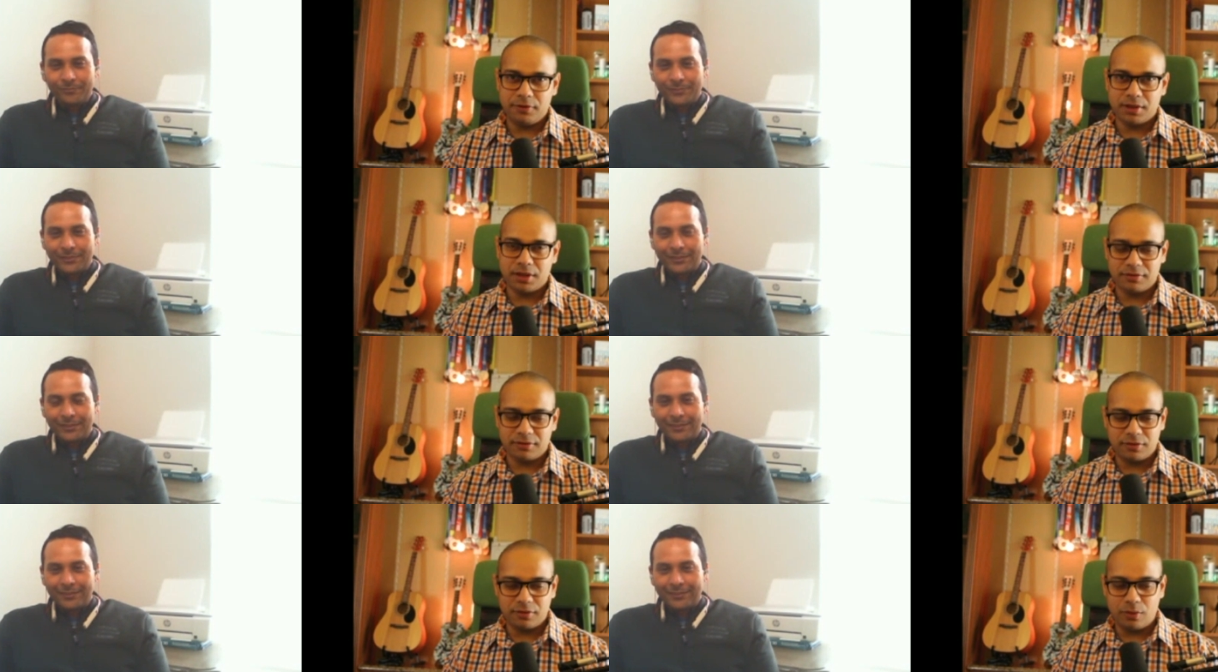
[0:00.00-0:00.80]

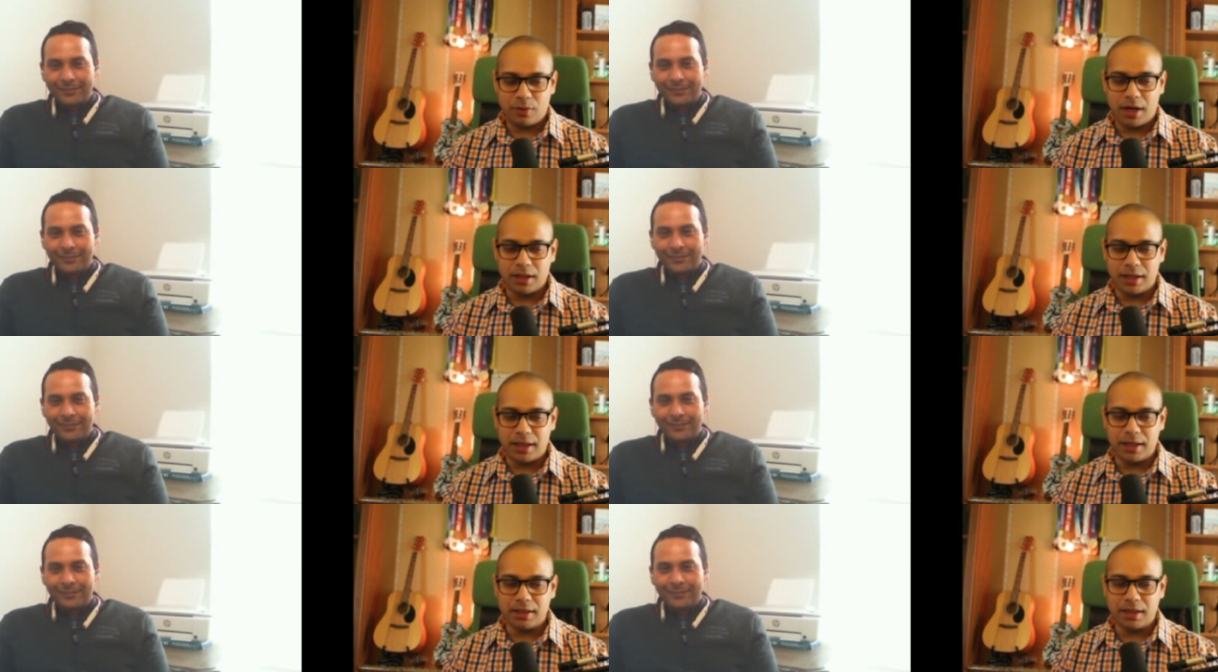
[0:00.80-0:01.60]
Speaker 1: things to
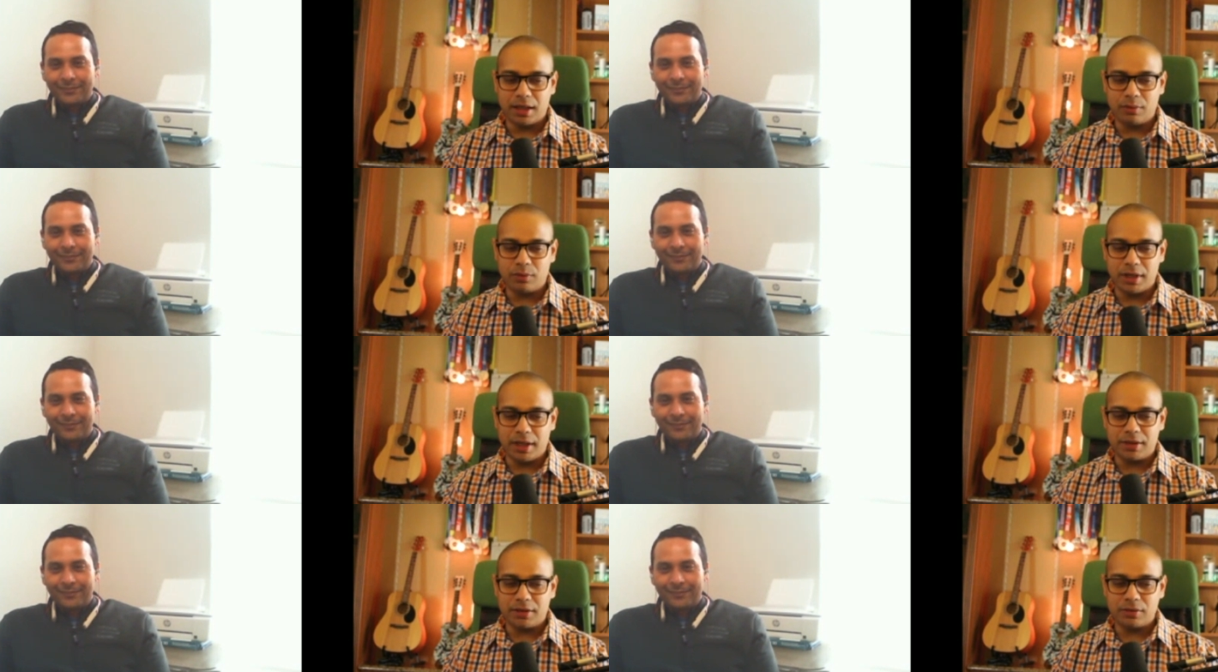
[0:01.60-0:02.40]
highlight, and uh, I would
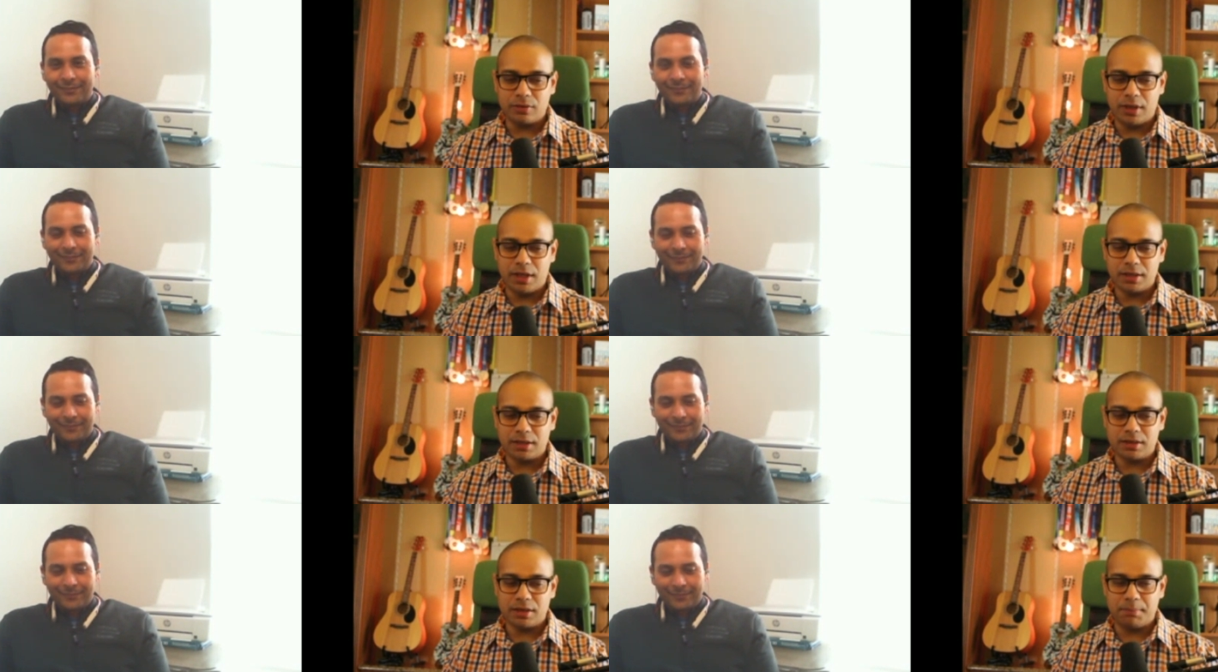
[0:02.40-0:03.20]
like to
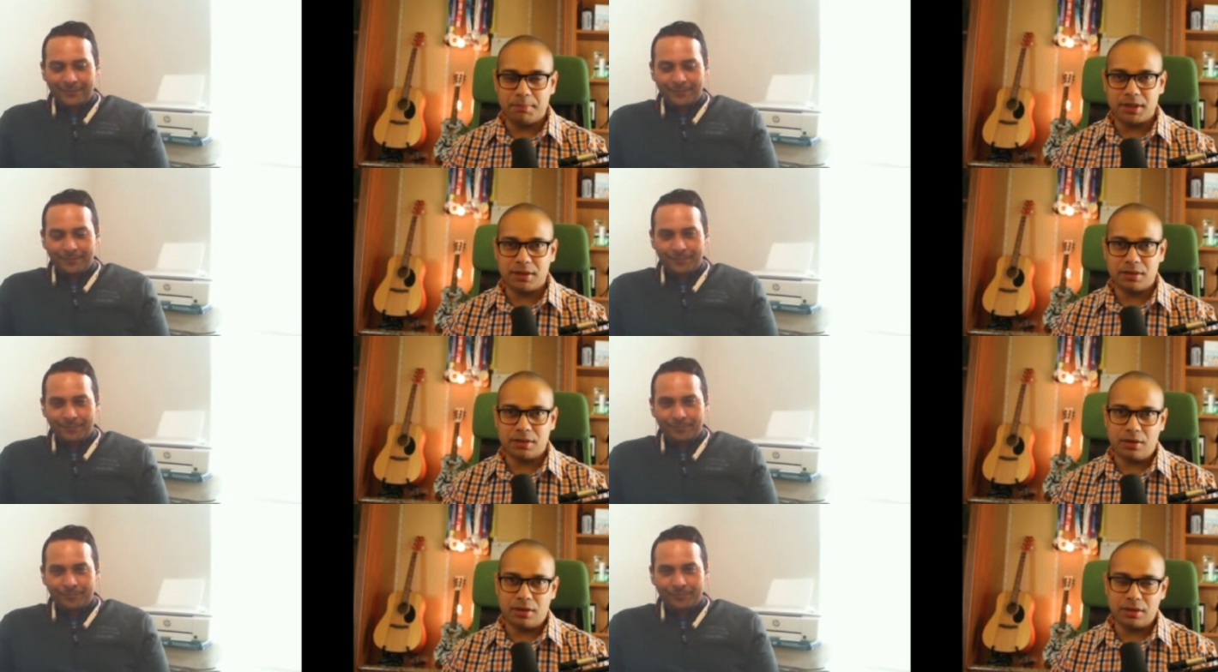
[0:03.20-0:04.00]
get a bit
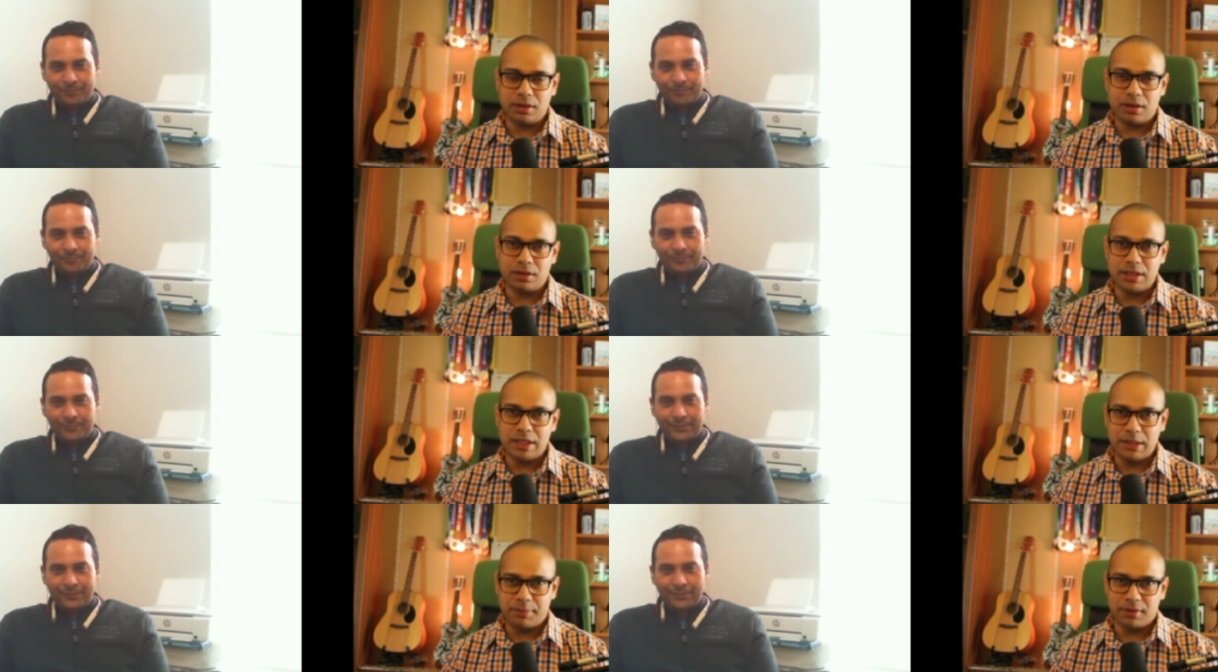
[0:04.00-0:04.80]
on on
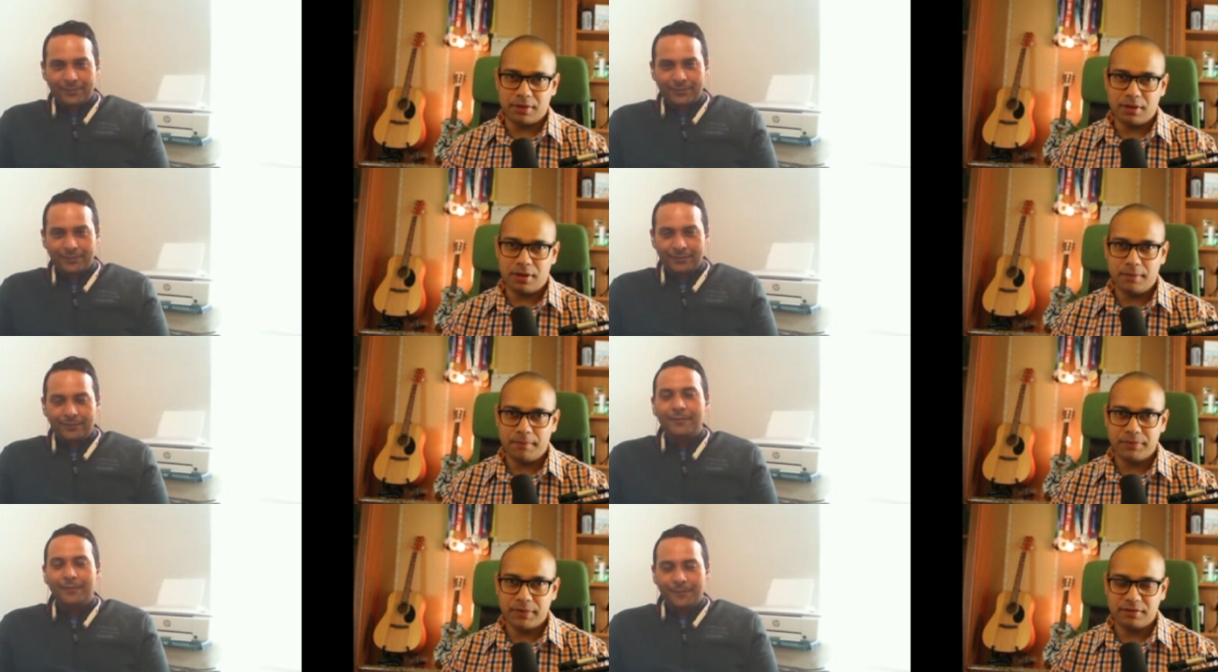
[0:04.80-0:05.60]
deeper
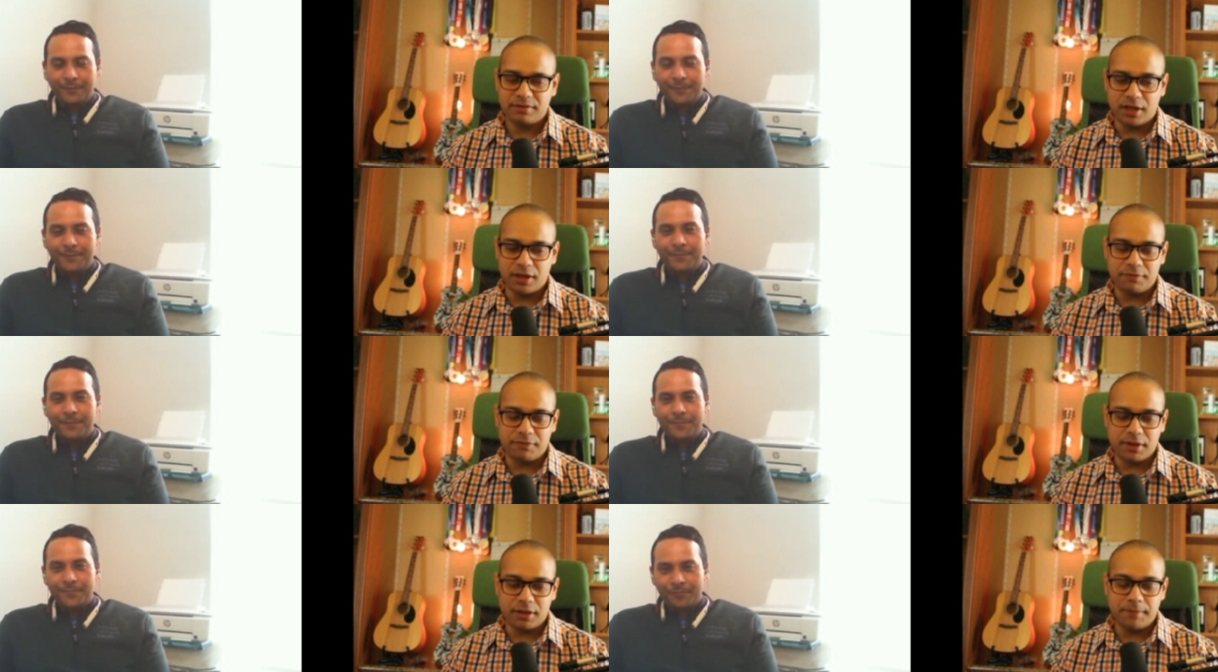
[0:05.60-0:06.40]
uh-huh. side
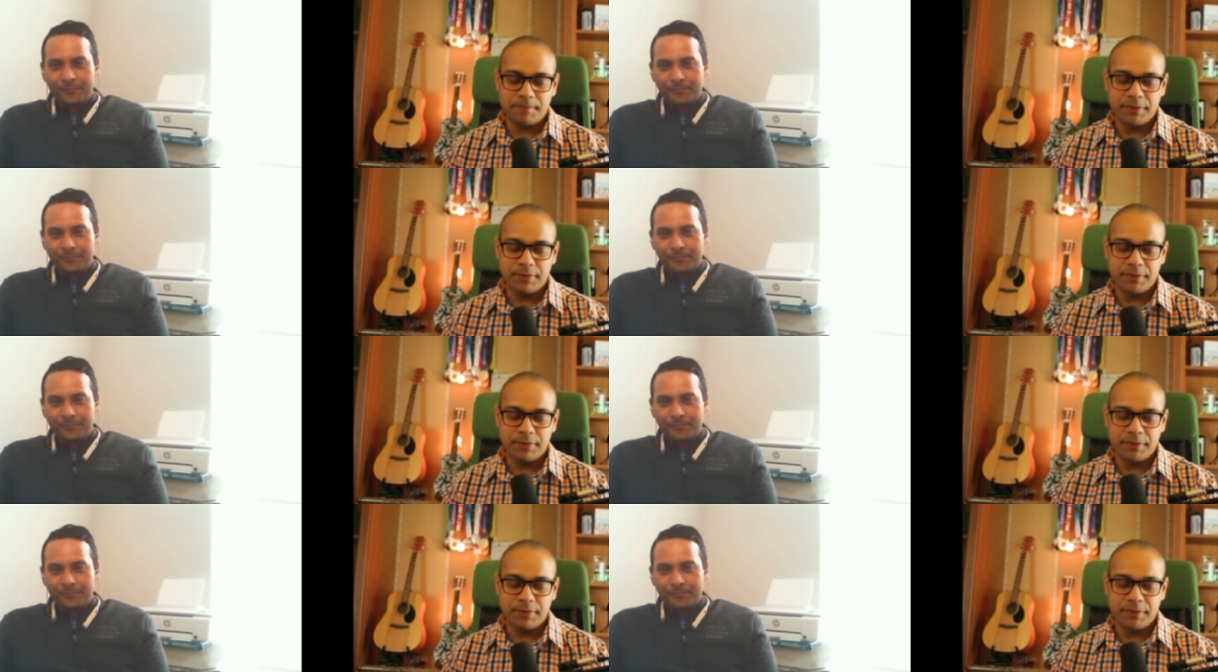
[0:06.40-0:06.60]
of it.